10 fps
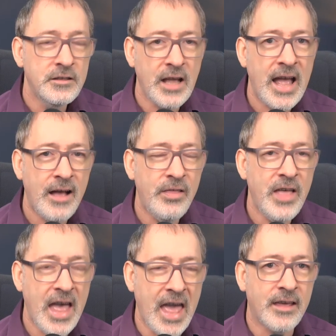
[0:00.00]
So how
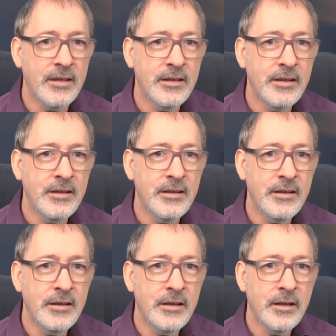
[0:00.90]
the heck
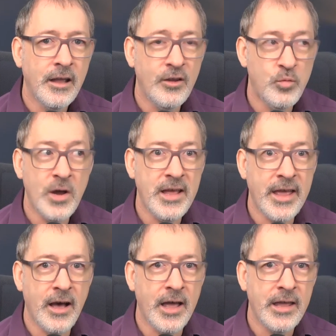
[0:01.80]
is one
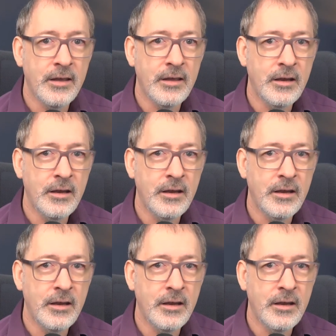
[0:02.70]
AI